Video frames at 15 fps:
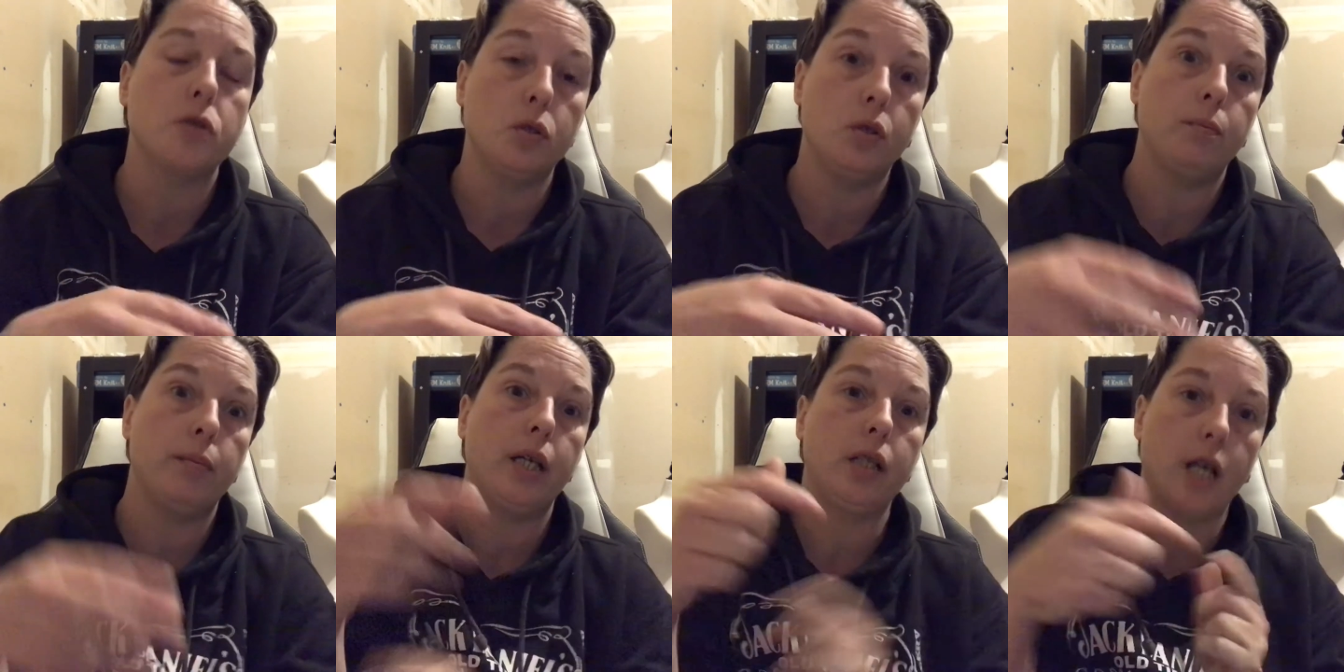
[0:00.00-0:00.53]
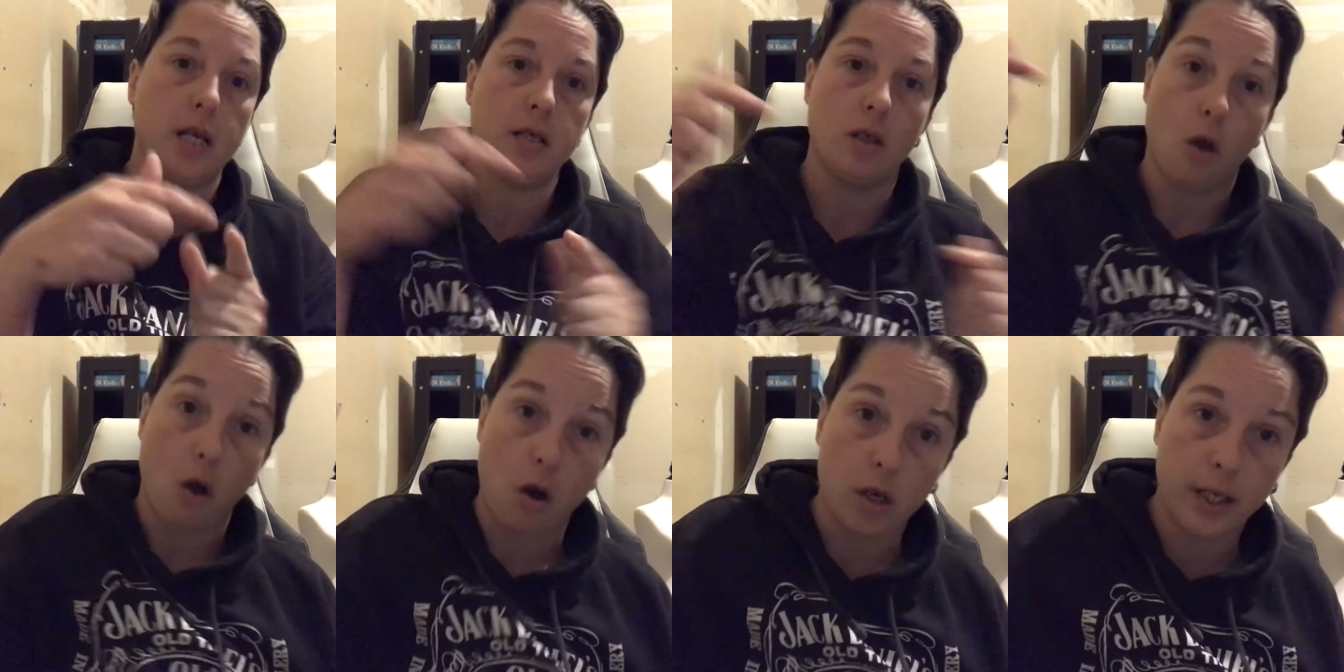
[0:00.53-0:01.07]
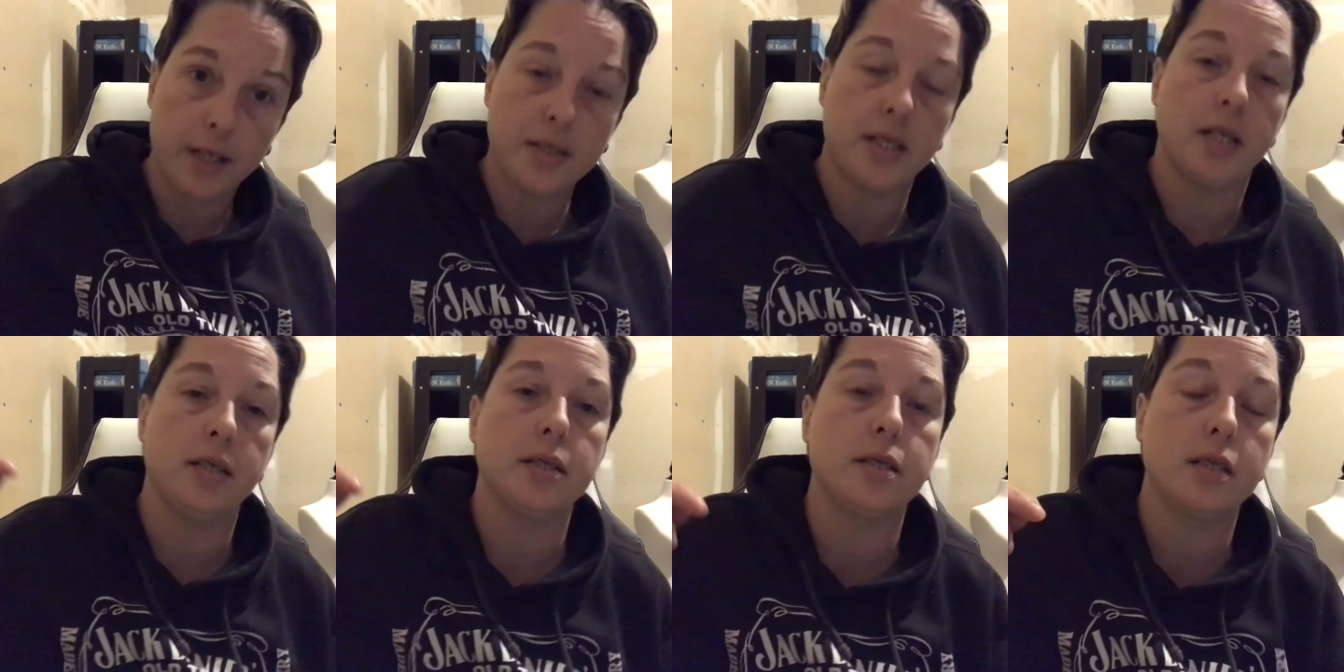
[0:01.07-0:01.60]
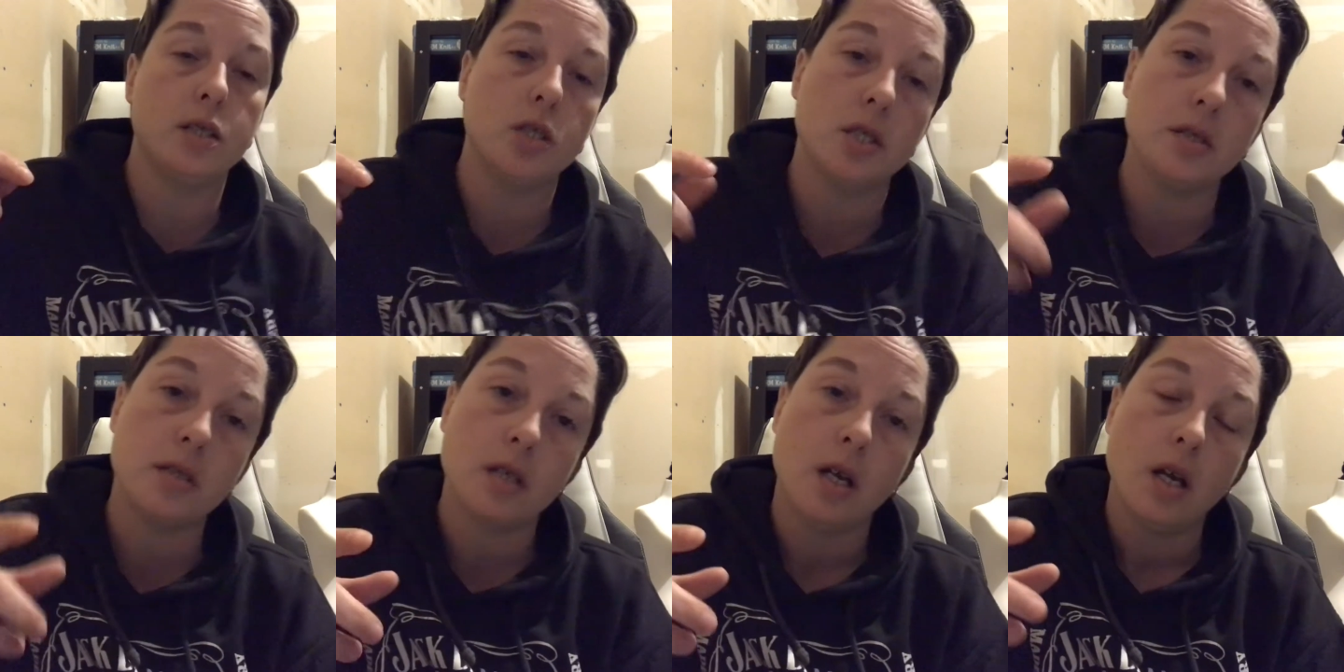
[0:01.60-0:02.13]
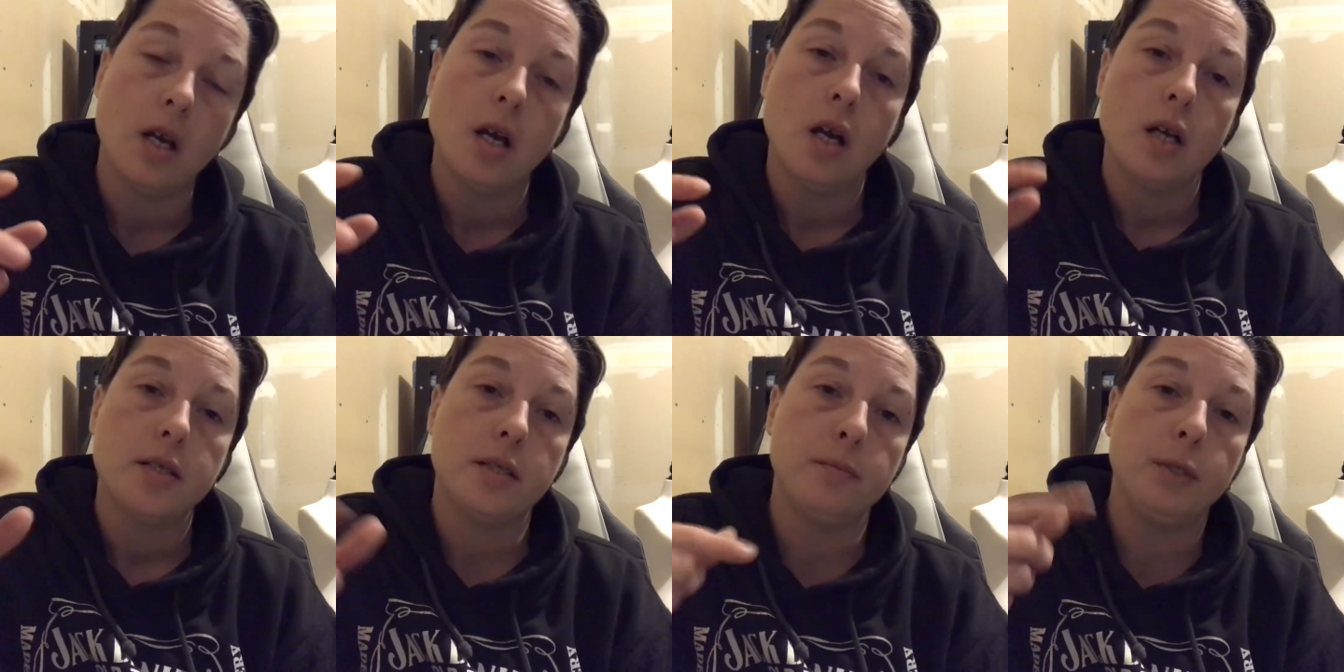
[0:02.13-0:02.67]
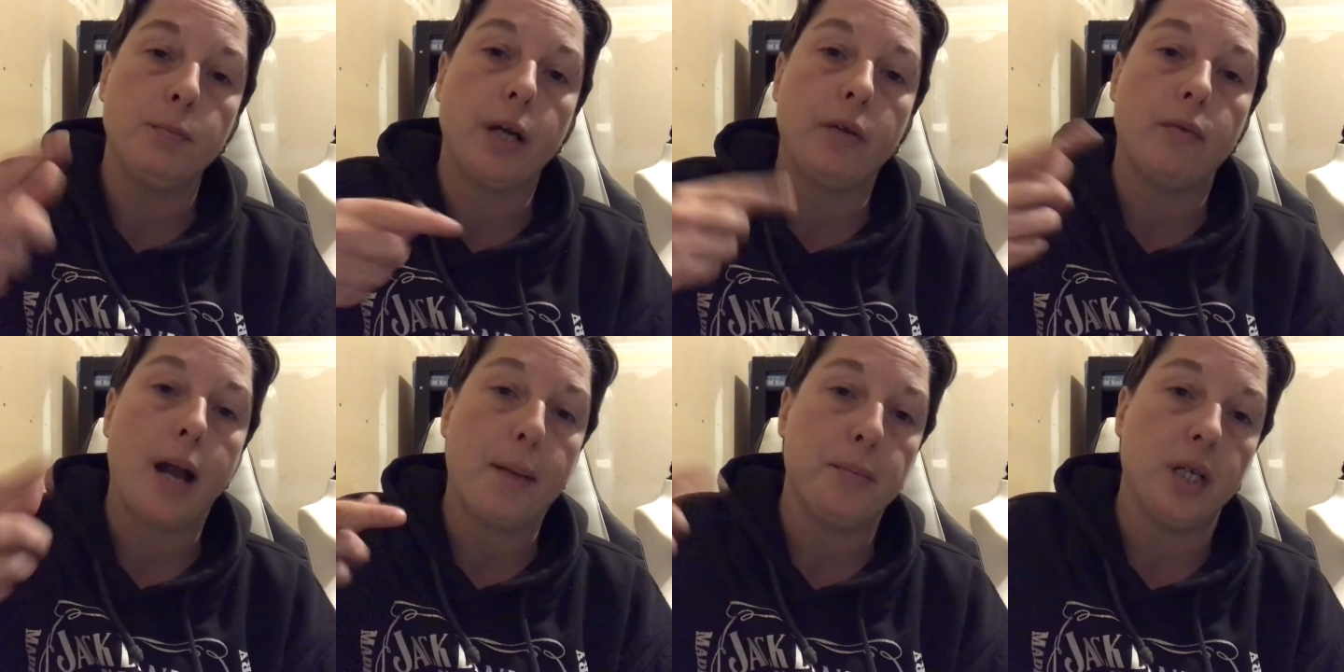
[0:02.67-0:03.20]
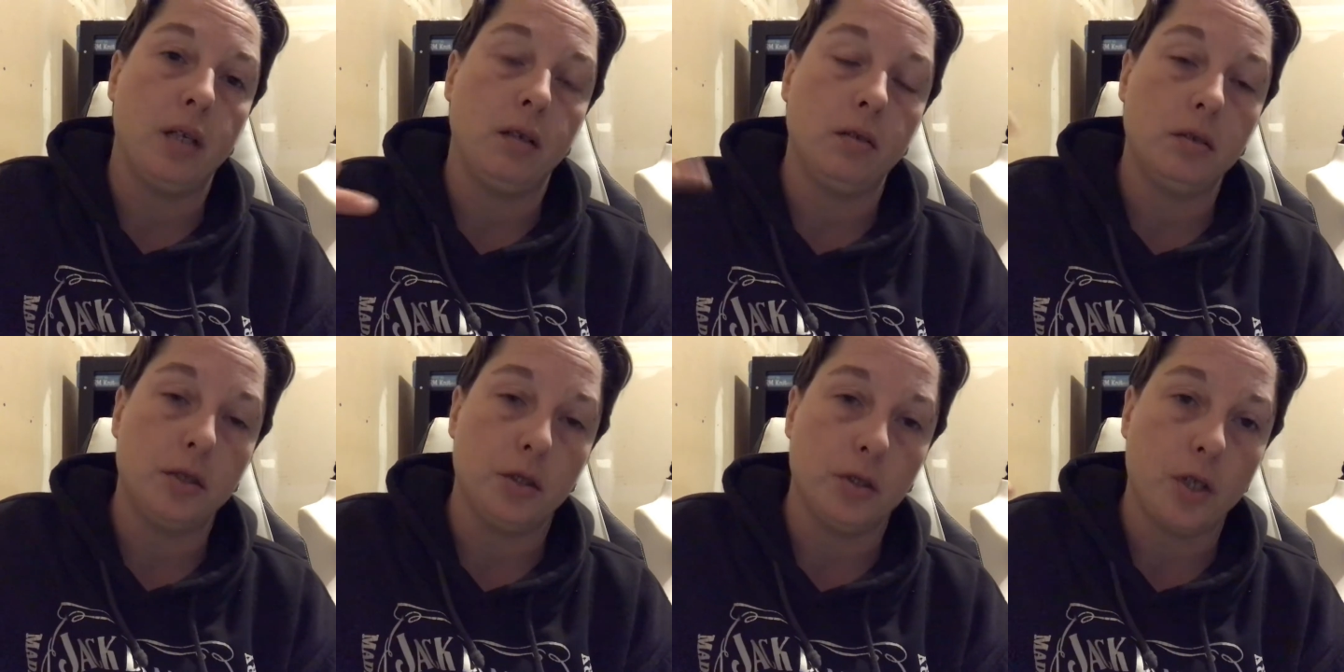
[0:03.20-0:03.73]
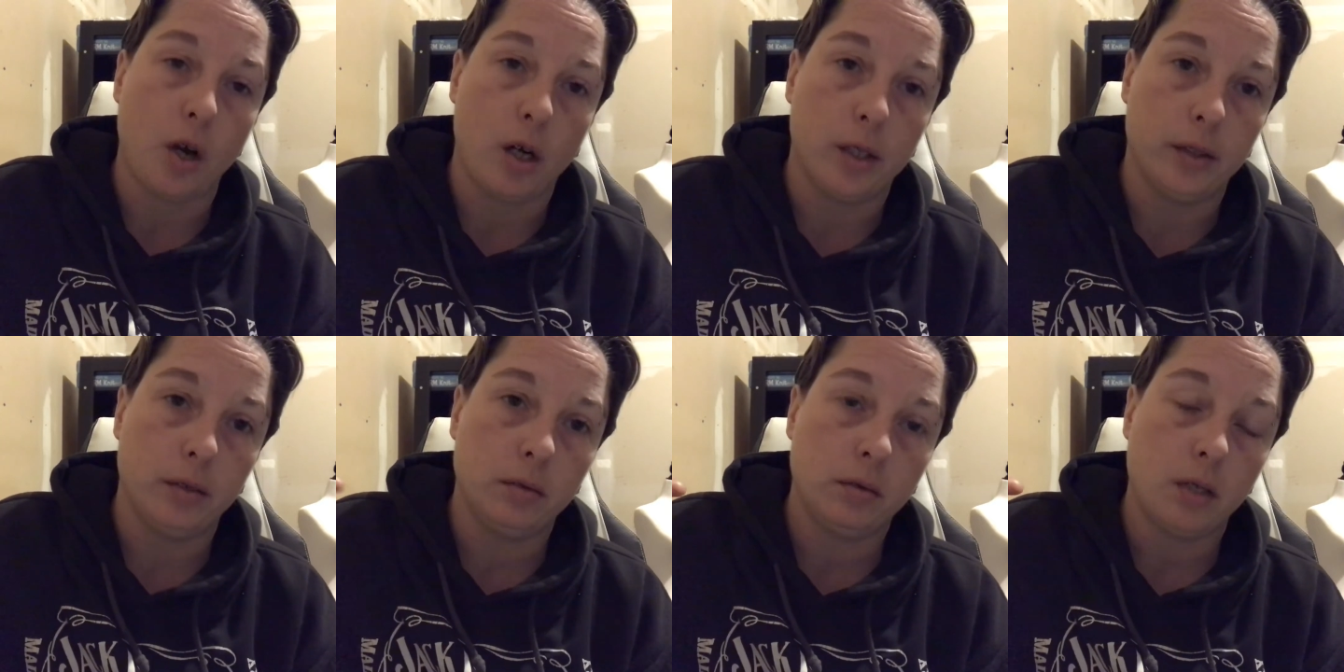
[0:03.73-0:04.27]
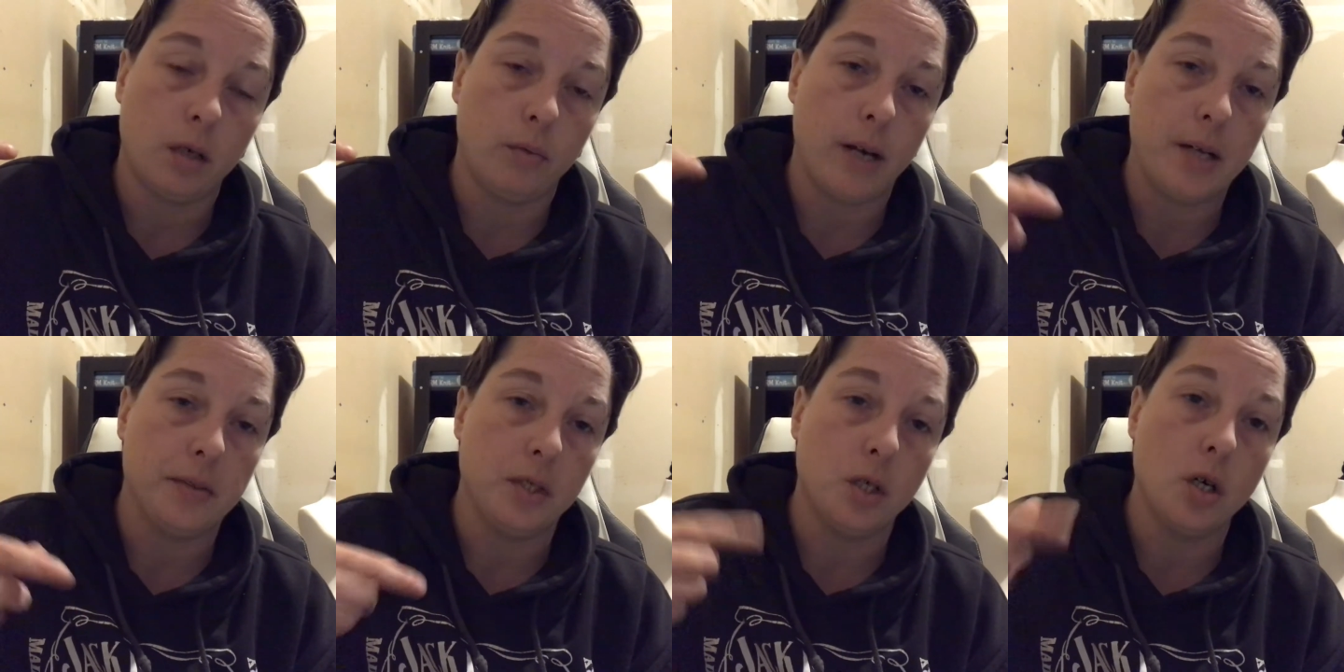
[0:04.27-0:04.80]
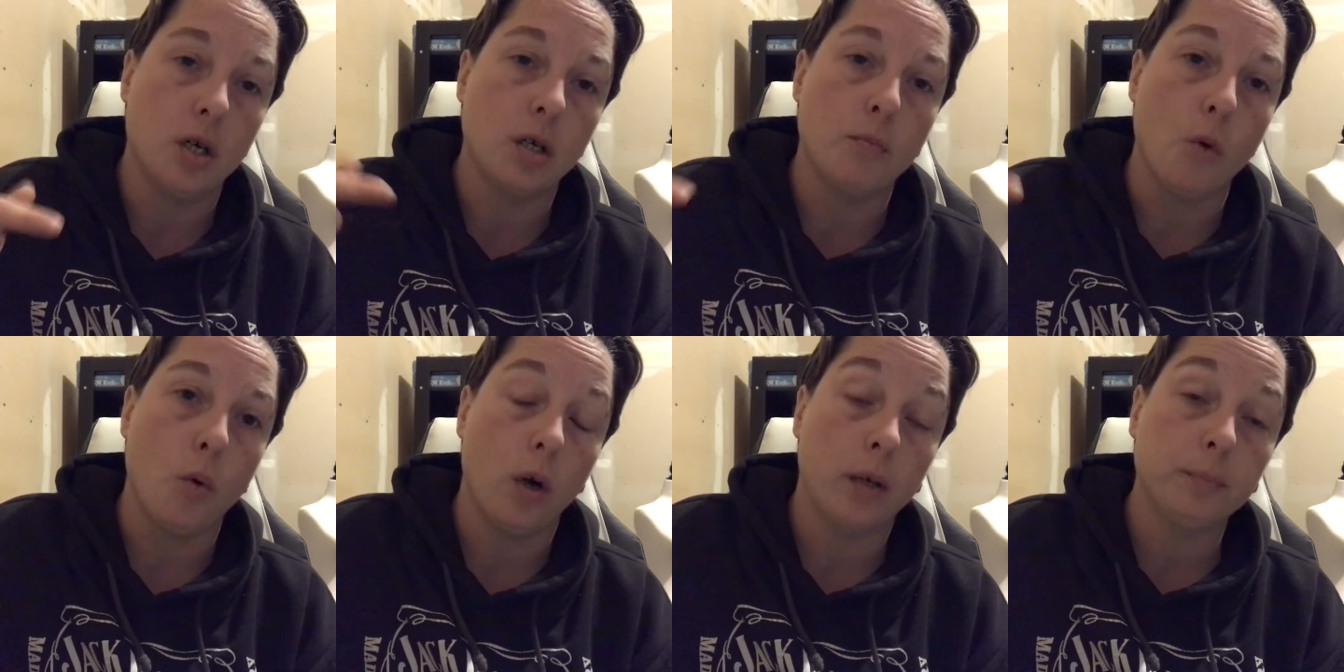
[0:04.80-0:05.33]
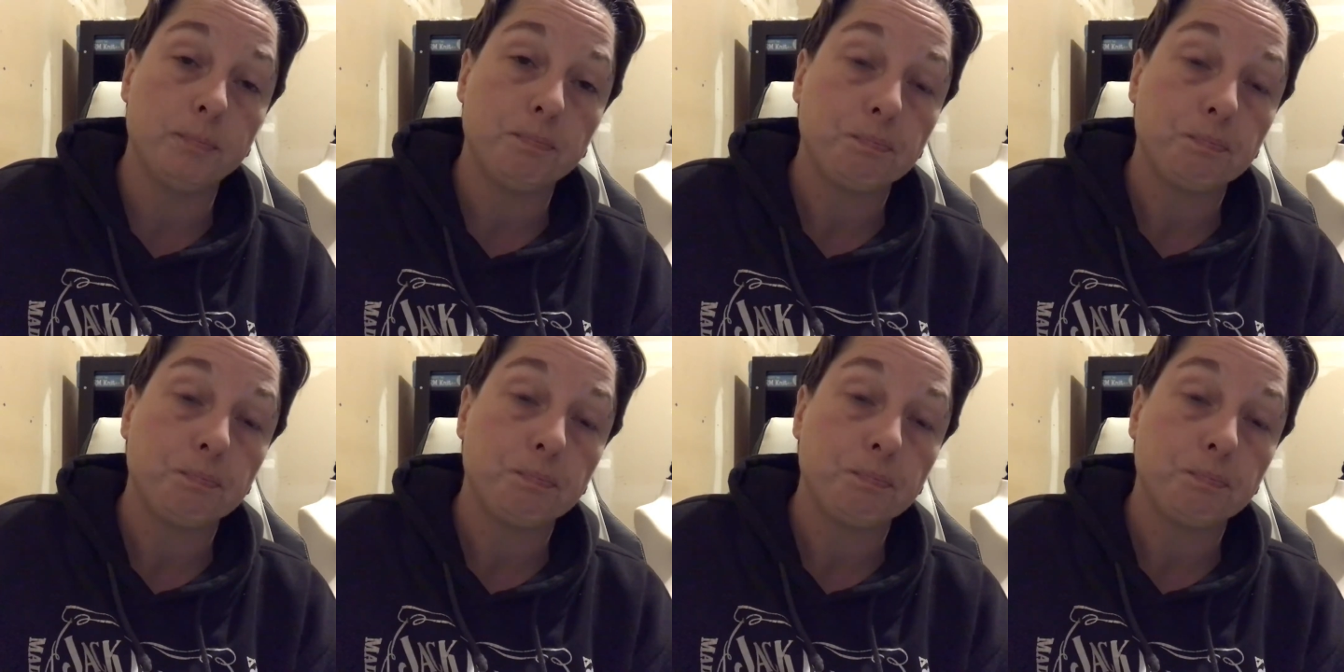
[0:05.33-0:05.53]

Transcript: So you can make nice long extended stitches simply by wrapping your yarn around the hook more.